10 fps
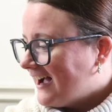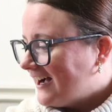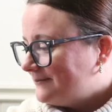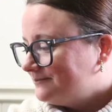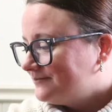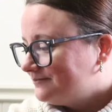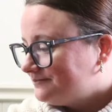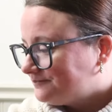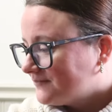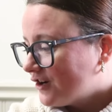Um,
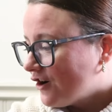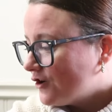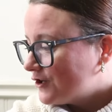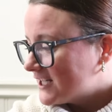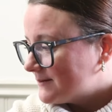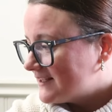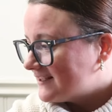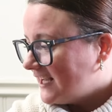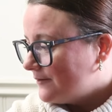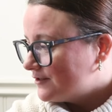they're all Christmas themed,